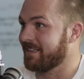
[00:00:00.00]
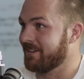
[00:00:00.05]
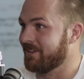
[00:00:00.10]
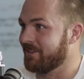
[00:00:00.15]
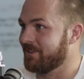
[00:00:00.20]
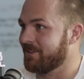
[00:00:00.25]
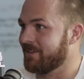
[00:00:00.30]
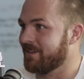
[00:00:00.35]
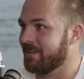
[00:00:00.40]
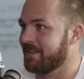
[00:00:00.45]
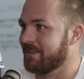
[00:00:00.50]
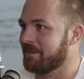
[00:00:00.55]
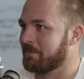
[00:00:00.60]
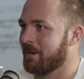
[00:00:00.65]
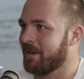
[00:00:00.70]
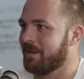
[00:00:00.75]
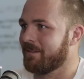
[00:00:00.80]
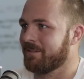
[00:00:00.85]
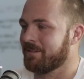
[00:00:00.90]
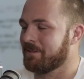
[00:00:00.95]
and learning
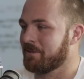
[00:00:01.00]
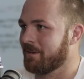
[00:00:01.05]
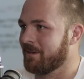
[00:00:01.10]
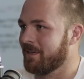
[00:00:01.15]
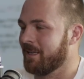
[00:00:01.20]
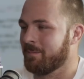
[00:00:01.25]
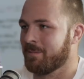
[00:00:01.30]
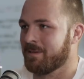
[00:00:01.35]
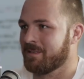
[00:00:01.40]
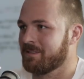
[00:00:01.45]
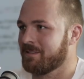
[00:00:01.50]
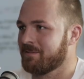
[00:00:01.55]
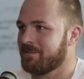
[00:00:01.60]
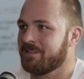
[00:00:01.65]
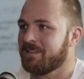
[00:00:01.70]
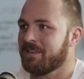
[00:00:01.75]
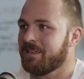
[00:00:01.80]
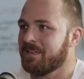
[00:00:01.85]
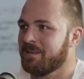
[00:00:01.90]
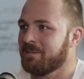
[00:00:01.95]
about the dynamics
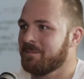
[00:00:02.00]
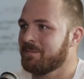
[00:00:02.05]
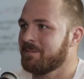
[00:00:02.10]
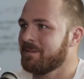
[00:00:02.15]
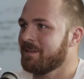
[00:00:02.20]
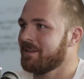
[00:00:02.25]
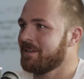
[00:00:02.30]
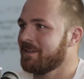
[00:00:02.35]
of team,